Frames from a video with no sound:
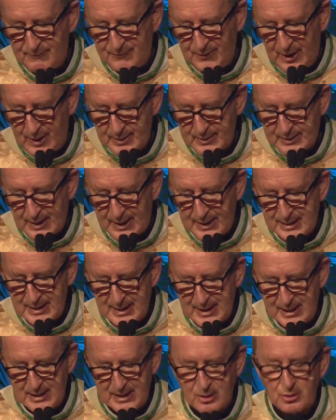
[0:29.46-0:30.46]
I felt I
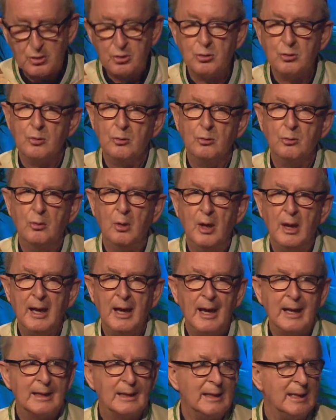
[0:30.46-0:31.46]
needed to
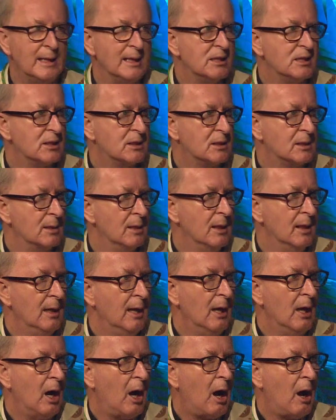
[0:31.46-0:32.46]
at least
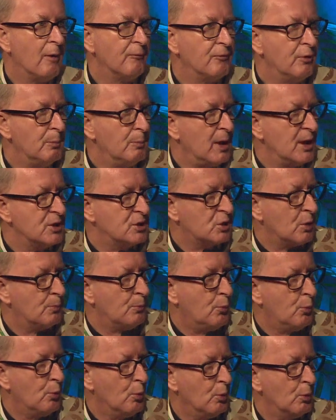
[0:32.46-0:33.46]
offer my
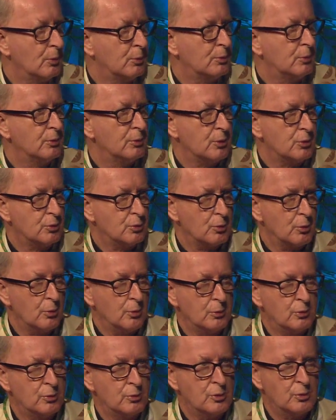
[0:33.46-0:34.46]
support to the
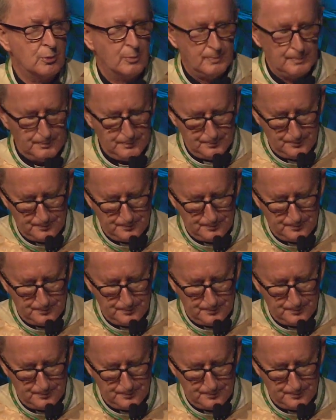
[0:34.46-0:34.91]
church.